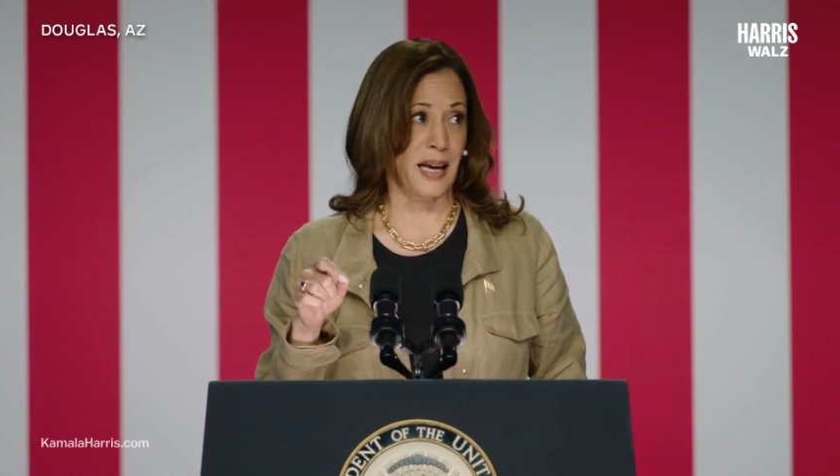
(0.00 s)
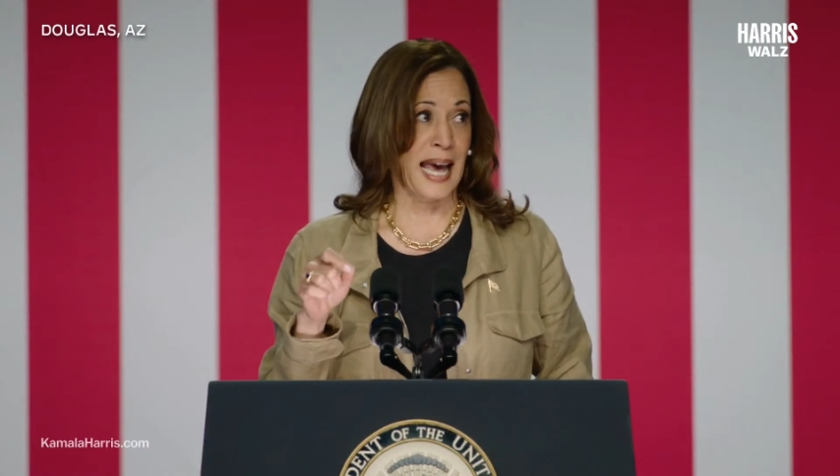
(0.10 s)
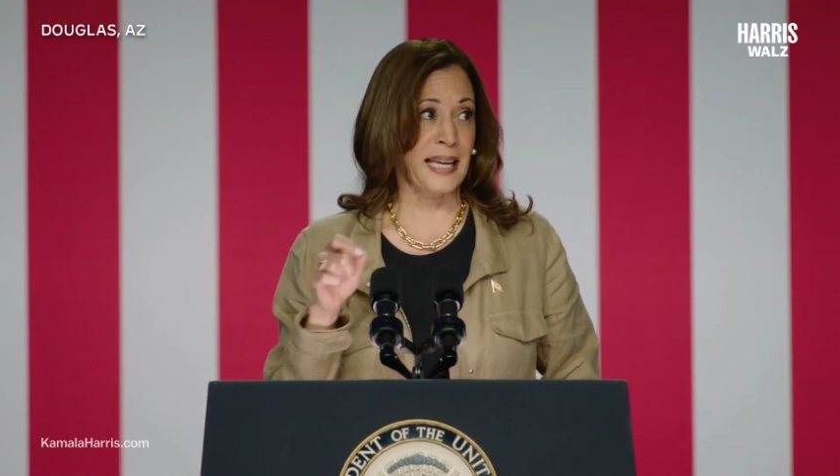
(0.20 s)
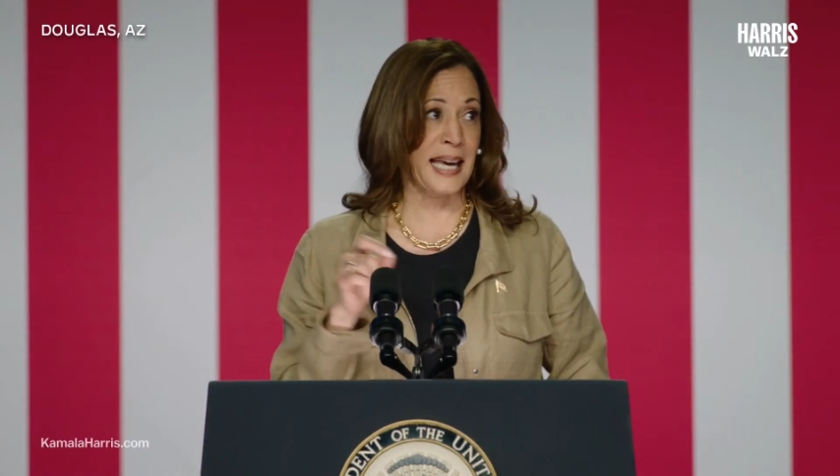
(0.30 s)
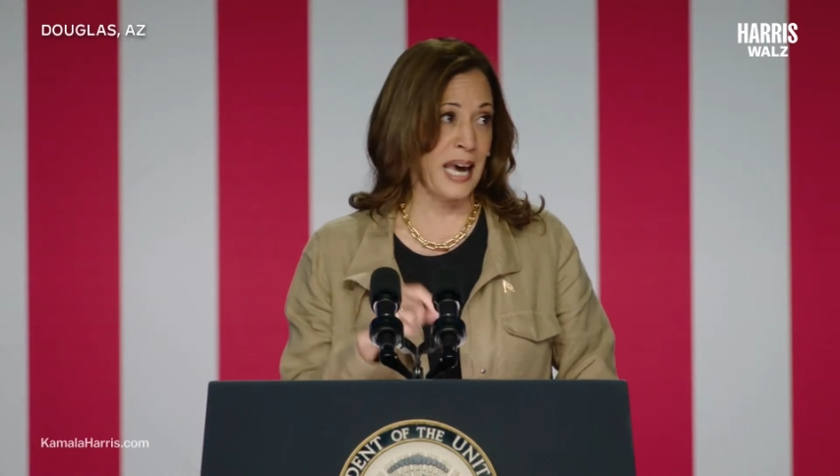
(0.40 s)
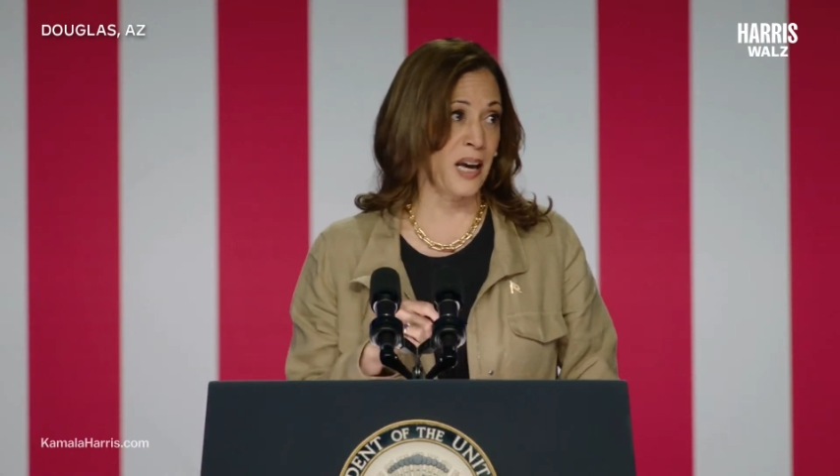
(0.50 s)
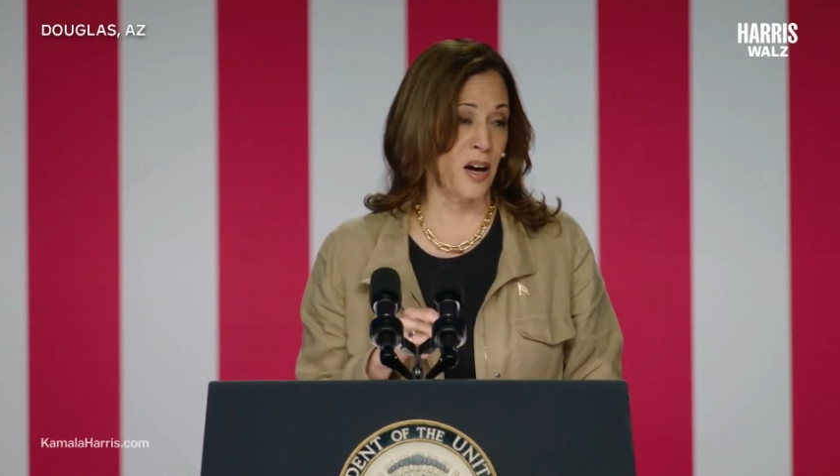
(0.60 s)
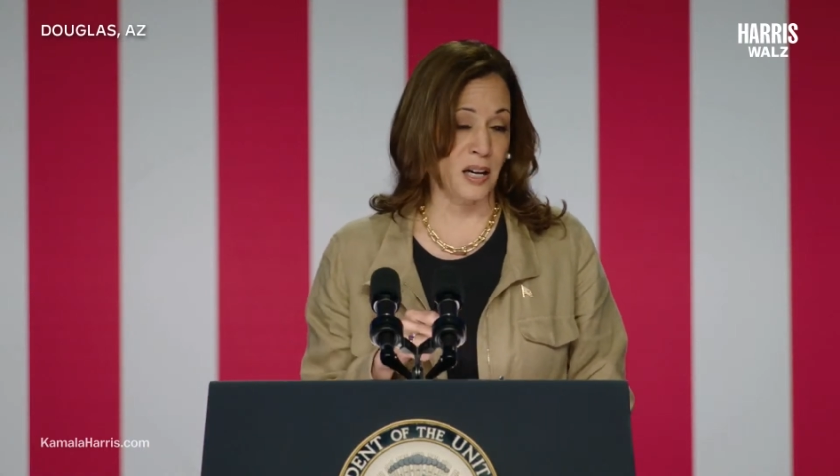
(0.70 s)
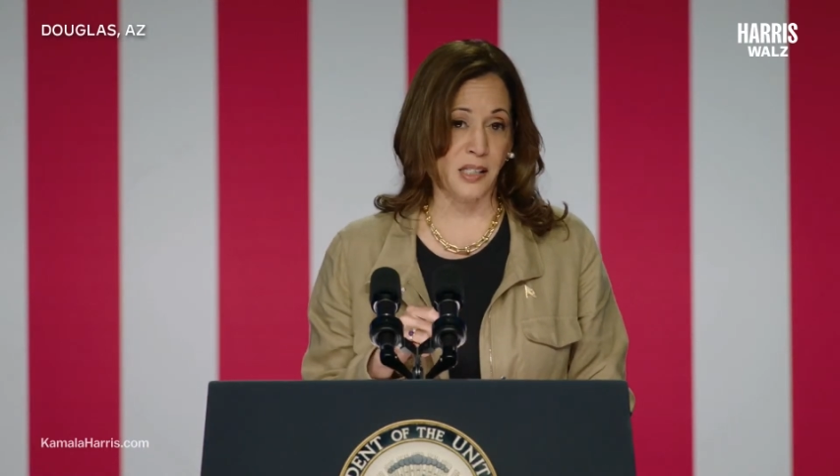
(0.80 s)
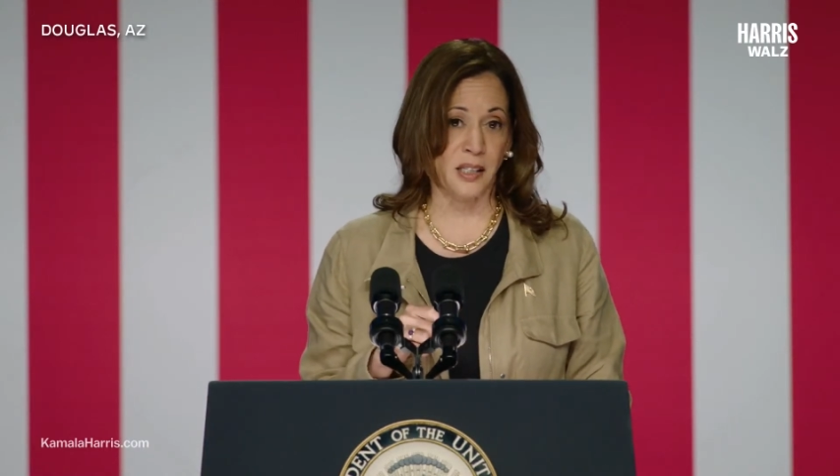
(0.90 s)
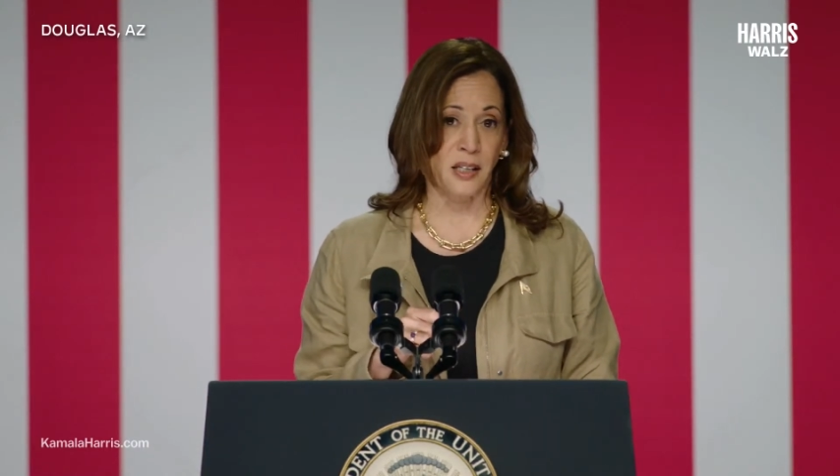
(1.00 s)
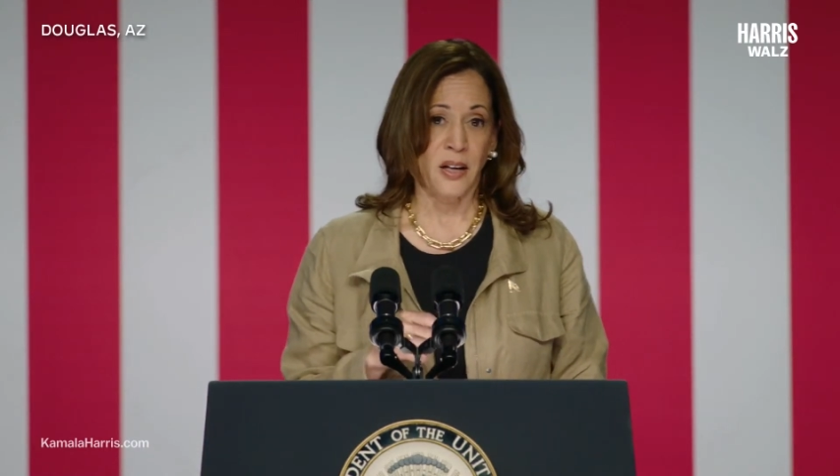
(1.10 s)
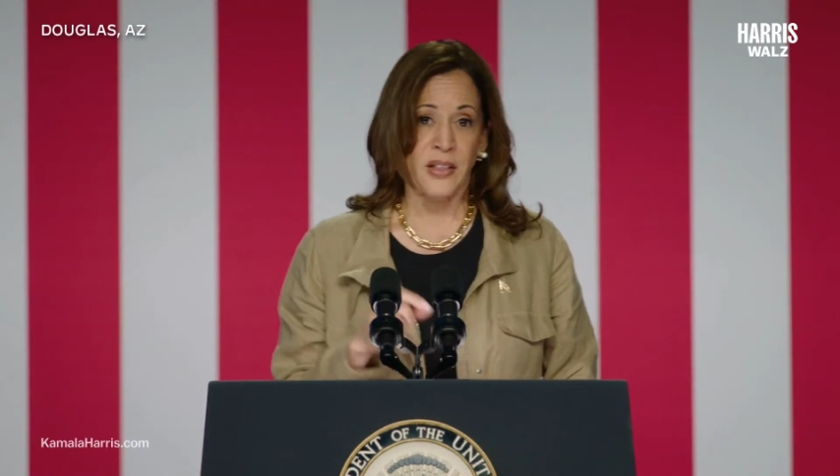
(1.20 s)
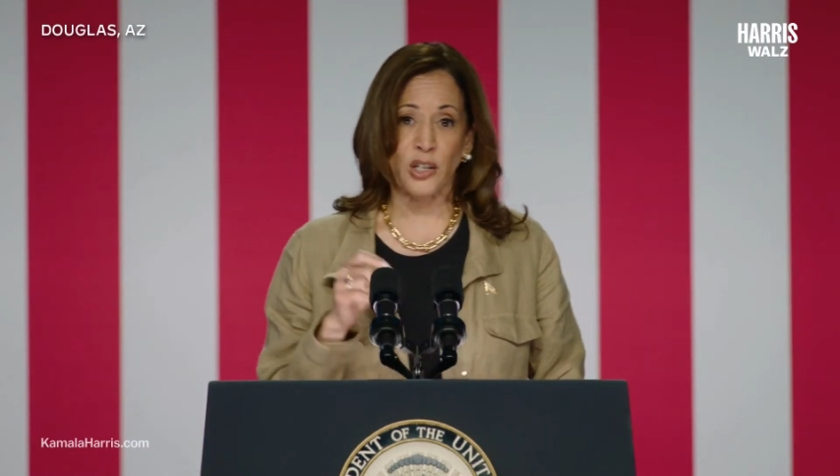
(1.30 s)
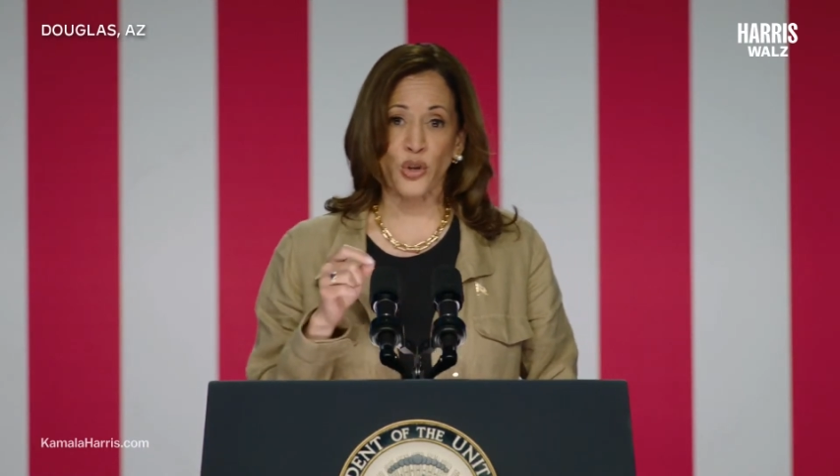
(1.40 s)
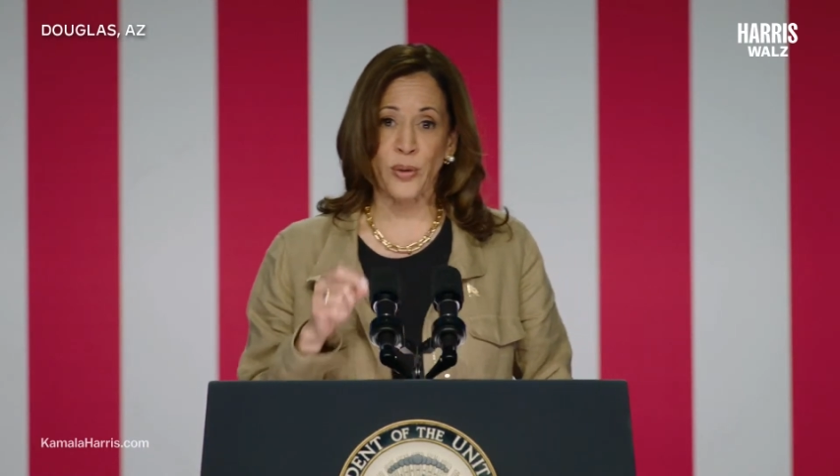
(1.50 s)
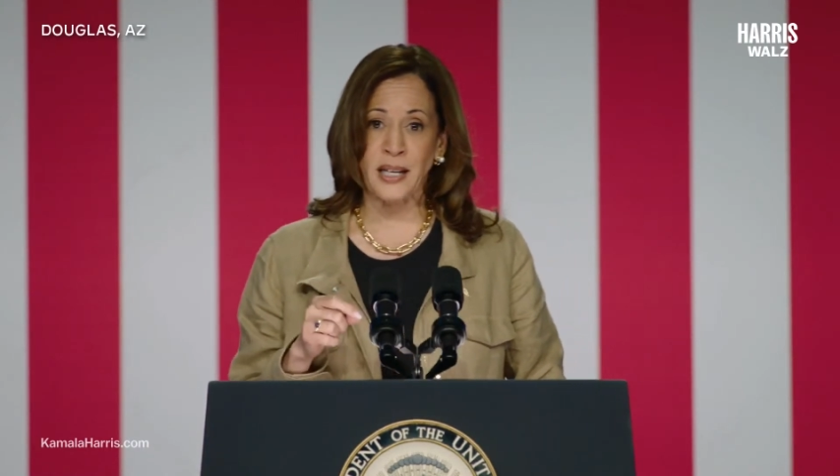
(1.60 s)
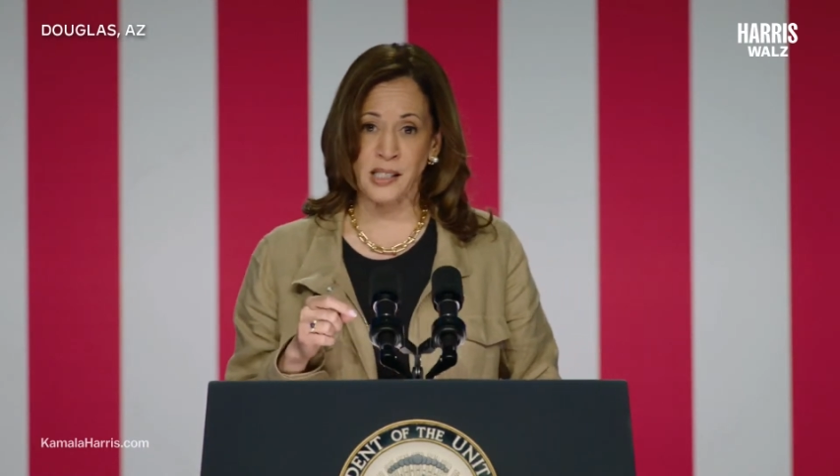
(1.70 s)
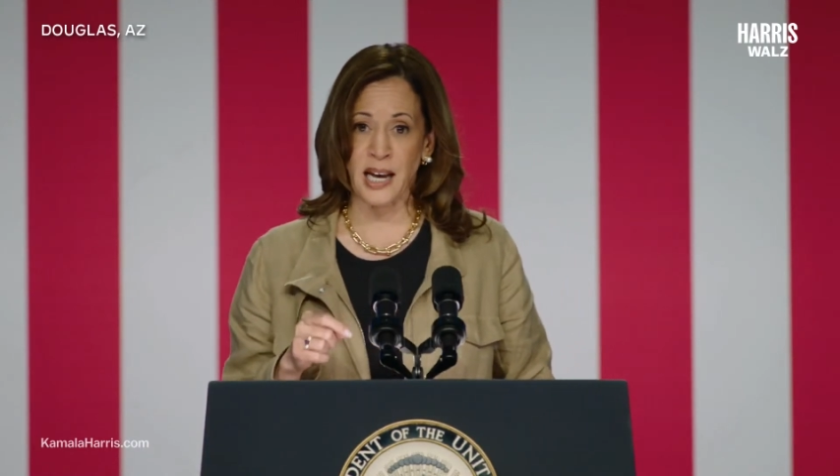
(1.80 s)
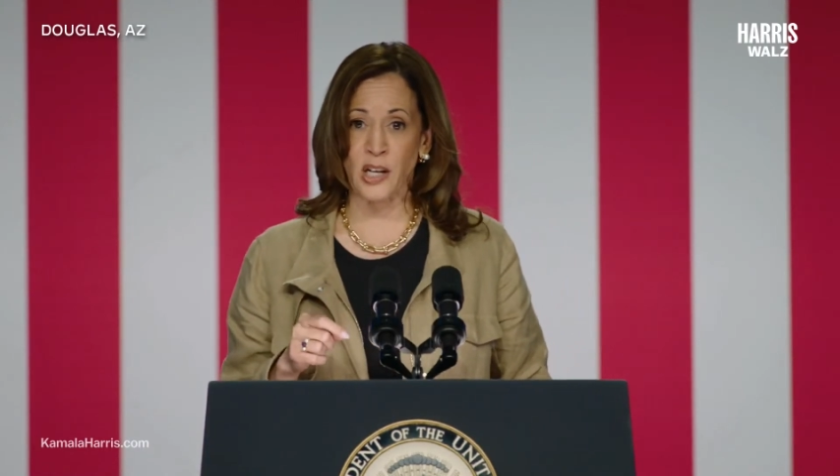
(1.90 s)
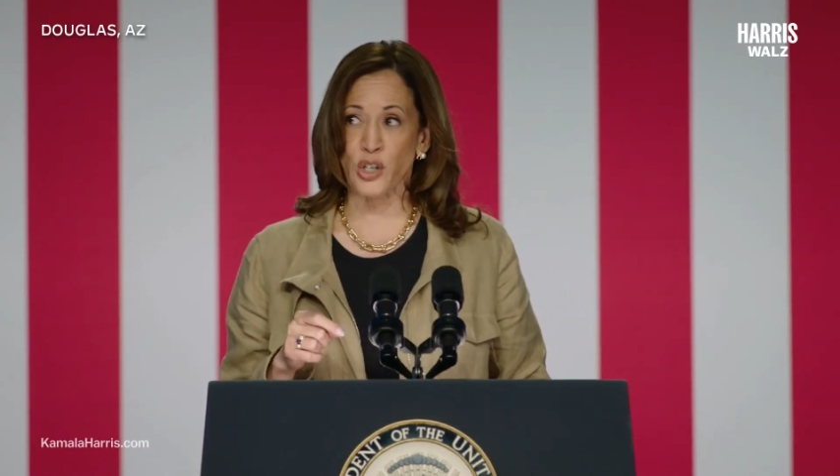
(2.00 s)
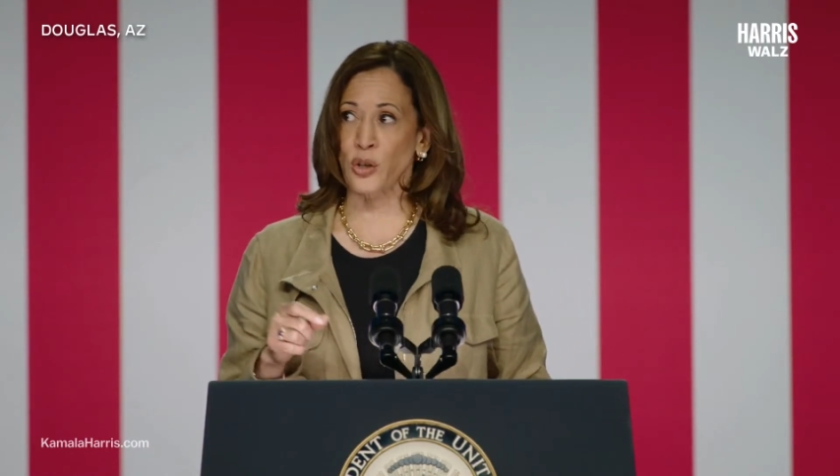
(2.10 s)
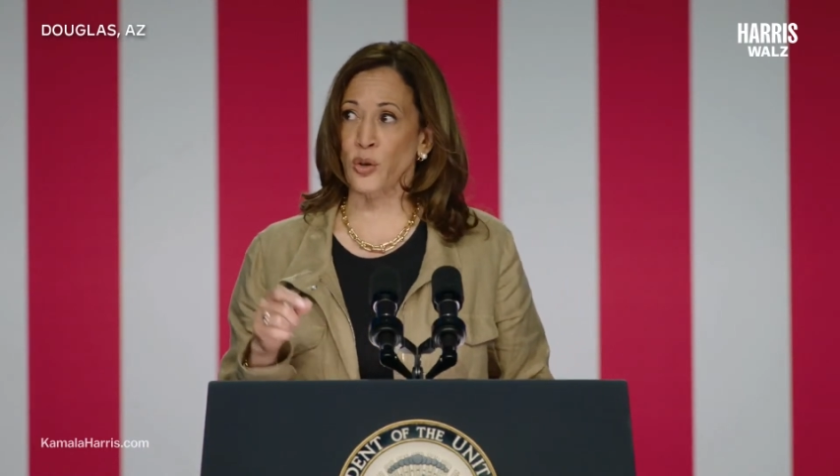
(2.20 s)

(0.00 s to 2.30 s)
and chaos that transnational